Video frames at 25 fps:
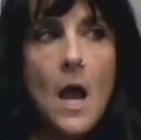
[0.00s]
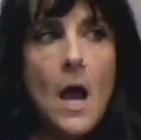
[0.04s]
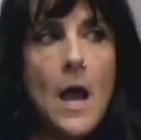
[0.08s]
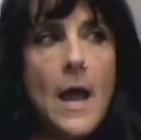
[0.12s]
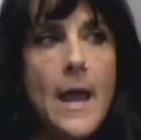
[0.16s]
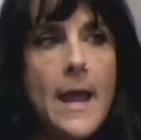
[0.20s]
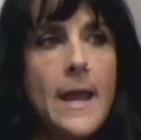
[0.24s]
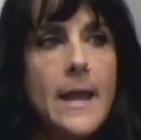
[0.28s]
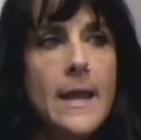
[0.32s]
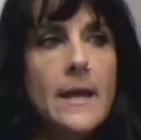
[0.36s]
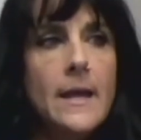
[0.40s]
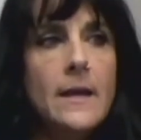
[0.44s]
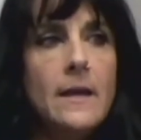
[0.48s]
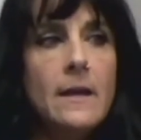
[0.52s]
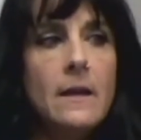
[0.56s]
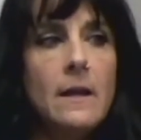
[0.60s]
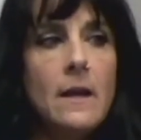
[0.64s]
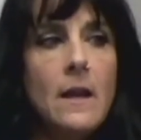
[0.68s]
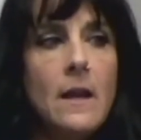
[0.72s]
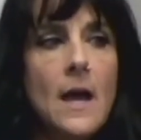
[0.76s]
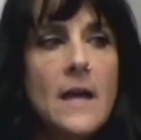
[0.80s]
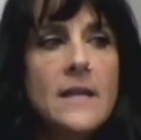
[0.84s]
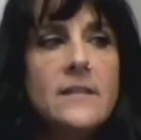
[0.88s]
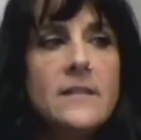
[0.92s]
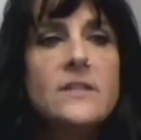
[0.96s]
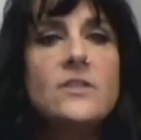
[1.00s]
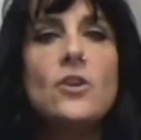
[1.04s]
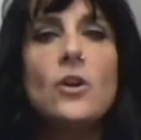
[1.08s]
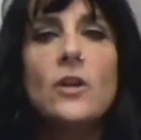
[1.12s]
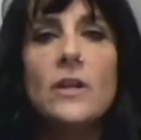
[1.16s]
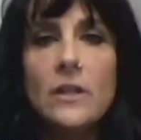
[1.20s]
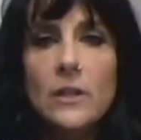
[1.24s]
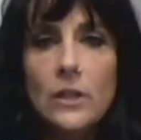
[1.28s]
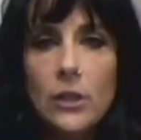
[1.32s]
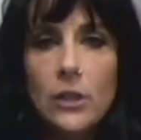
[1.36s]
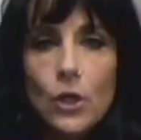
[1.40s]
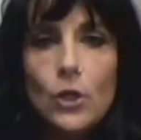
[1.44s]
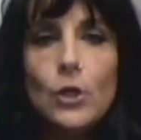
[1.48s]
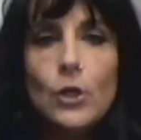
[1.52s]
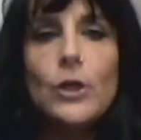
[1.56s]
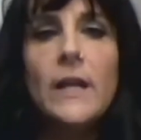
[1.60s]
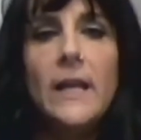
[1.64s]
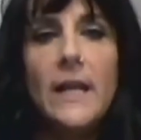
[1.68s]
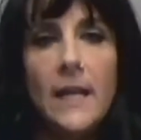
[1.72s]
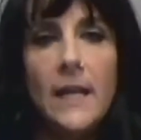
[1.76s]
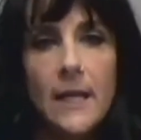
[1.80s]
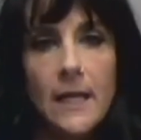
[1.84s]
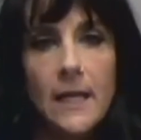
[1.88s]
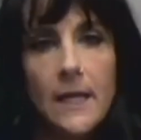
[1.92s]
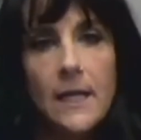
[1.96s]
And I started
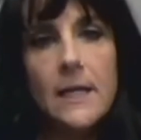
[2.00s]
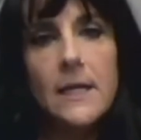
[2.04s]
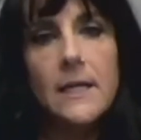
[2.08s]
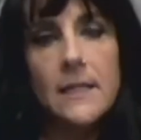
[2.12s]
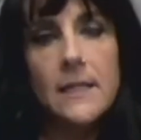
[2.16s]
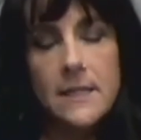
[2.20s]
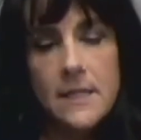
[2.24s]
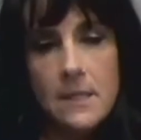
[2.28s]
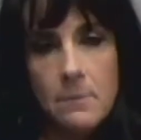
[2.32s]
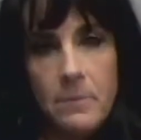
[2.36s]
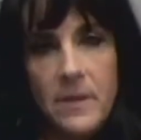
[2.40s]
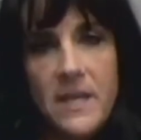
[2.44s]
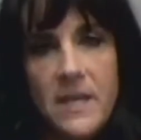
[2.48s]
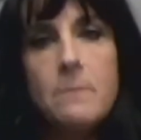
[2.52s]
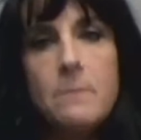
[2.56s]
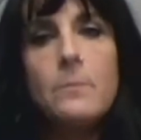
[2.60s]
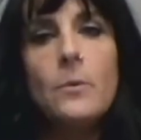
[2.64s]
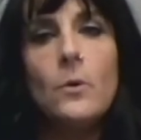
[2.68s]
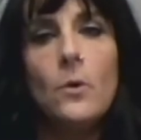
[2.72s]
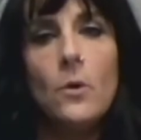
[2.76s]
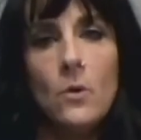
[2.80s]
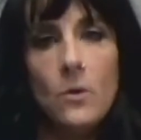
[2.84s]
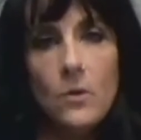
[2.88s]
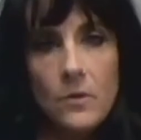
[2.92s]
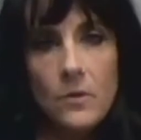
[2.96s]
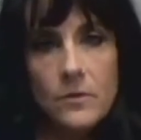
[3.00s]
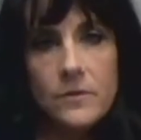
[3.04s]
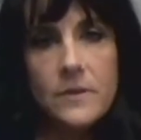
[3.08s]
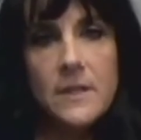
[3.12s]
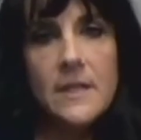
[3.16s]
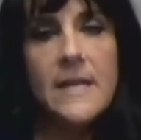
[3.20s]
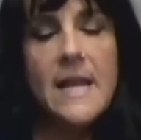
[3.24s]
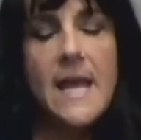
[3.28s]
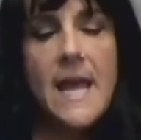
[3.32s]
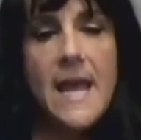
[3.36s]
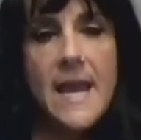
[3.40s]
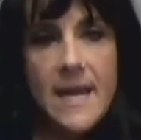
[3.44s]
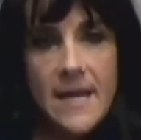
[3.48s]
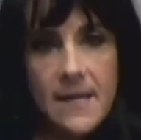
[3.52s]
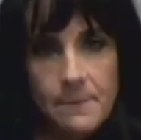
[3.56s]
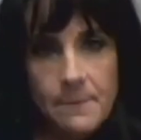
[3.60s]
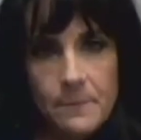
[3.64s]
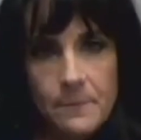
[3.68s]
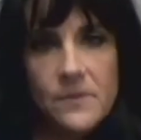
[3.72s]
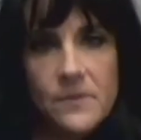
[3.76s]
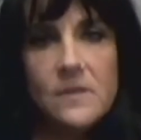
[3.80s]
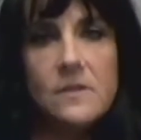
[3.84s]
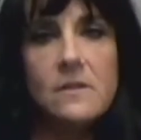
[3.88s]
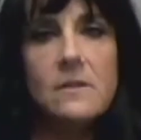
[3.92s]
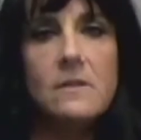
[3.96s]
learning the people, the names,
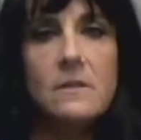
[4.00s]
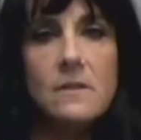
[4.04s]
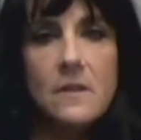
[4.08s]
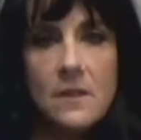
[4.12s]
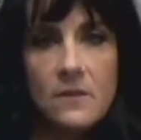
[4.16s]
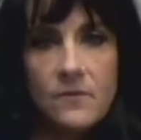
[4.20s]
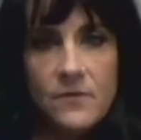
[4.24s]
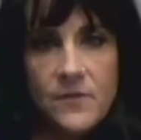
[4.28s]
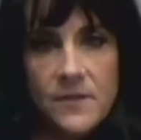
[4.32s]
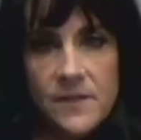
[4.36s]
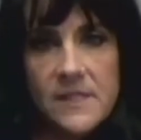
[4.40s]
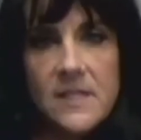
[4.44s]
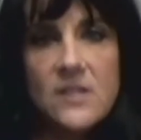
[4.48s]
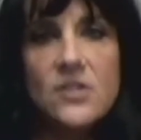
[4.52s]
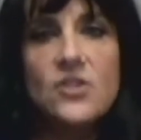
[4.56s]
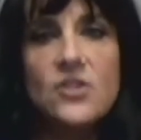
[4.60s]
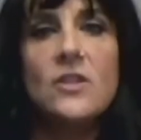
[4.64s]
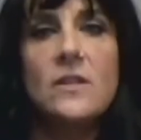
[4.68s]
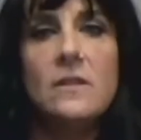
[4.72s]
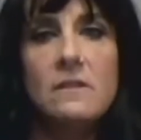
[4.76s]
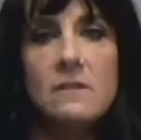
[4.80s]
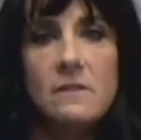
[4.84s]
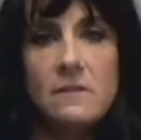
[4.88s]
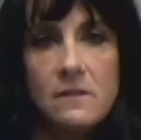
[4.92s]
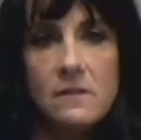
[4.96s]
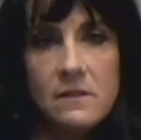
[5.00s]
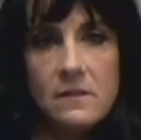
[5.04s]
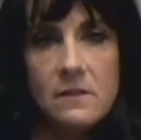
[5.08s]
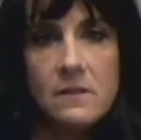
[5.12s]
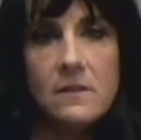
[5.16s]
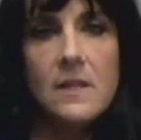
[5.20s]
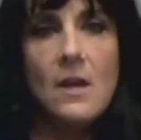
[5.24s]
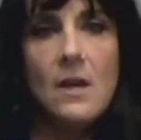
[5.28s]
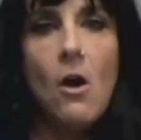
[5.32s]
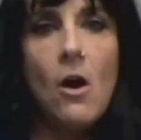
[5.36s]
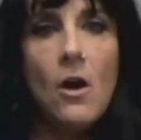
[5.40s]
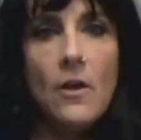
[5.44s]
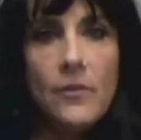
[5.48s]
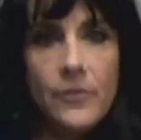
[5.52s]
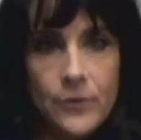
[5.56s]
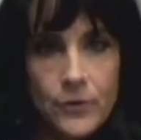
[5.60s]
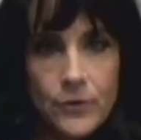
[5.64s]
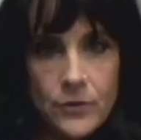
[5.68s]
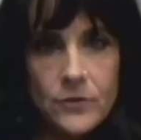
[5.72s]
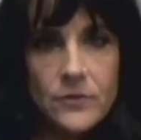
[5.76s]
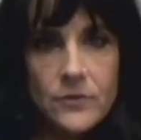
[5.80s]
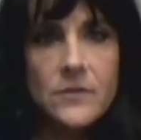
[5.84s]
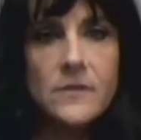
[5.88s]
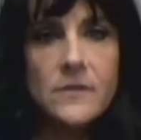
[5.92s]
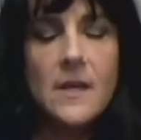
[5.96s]
the physicians, the
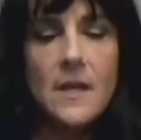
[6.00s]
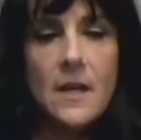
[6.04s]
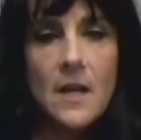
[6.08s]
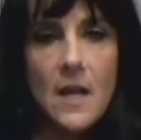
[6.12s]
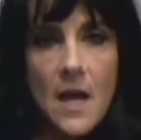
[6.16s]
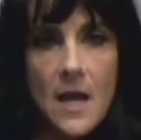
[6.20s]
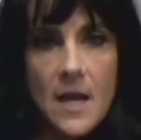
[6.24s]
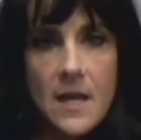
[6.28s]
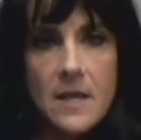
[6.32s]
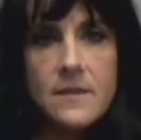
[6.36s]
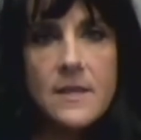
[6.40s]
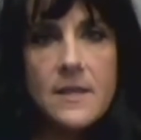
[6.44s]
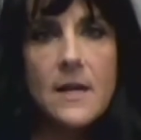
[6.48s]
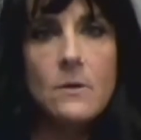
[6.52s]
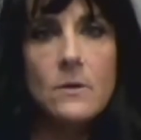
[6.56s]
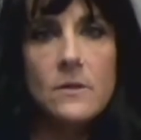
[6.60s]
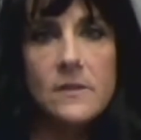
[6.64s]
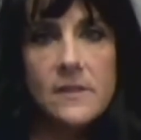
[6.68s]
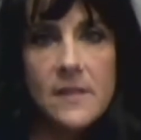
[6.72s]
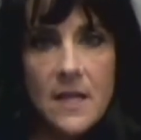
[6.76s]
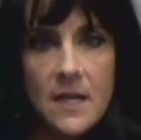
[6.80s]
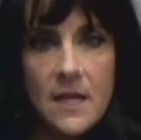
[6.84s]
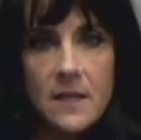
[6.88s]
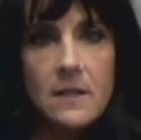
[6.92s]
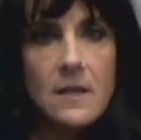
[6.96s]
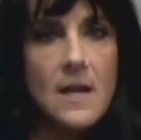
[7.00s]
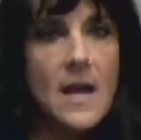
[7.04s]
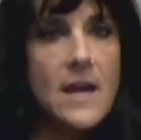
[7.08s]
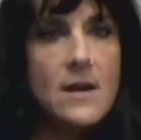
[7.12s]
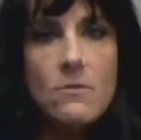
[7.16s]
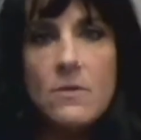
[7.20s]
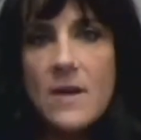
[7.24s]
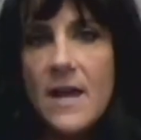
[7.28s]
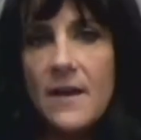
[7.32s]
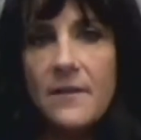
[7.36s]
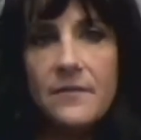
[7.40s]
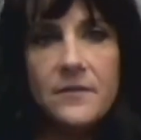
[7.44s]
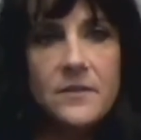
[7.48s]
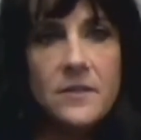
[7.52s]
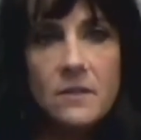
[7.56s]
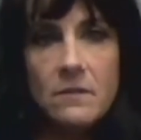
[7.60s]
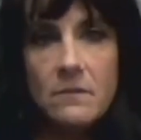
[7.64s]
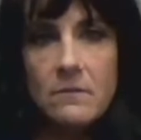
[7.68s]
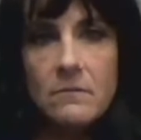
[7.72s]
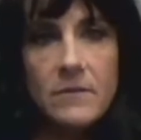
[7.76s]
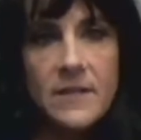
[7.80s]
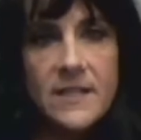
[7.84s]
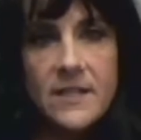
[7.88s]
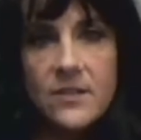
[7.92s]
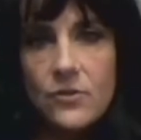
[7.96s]
authors that I was like, I don't have to
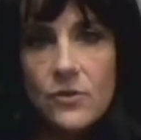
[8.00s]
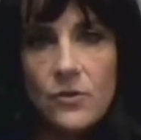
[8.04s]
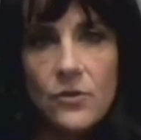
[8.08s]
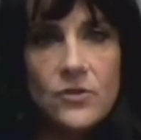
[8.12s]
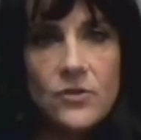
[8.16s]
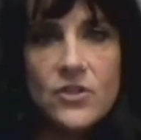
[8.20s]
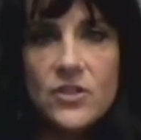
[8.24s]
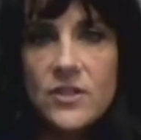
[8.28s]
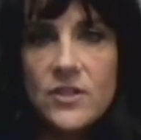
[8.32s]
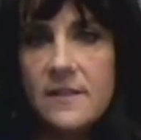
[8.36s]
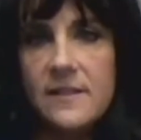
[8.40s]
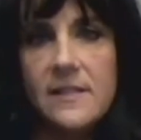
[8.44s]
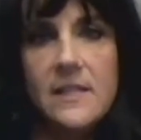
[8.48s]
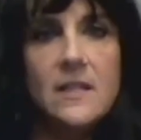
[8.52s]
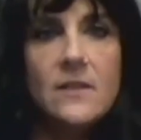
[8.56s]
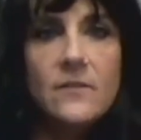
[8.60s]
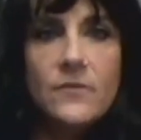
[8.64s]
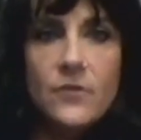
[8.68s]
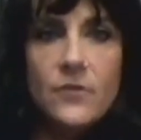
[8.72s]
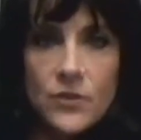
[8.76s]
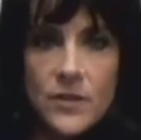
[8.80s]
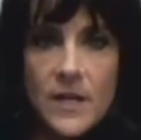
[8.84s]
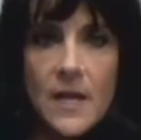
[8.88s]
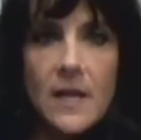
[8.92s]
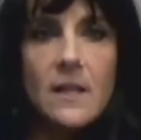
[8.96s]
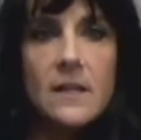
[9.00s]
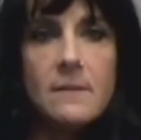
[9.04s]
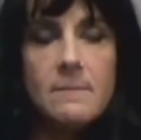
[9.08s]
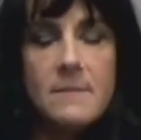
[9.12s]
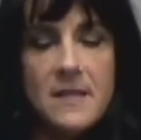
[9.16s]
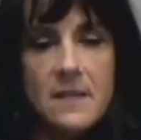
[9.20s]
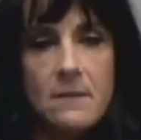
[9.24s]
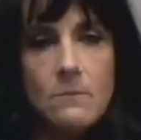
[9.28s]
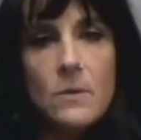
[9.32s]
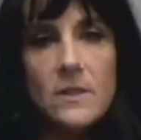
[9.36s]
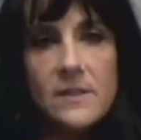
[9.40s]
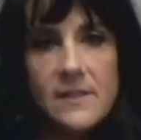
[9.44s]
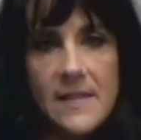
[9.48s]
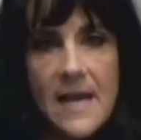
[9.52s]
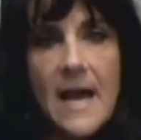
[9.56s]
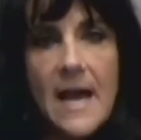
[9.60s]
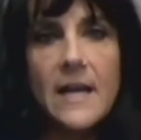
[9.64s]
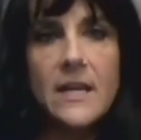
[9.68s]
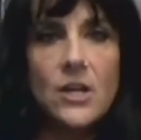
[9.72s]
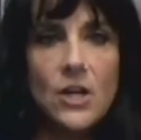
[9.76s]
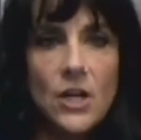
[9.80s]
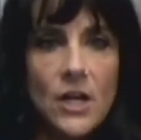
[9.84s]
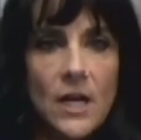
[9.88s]
research to see if you're telling me what's accurate.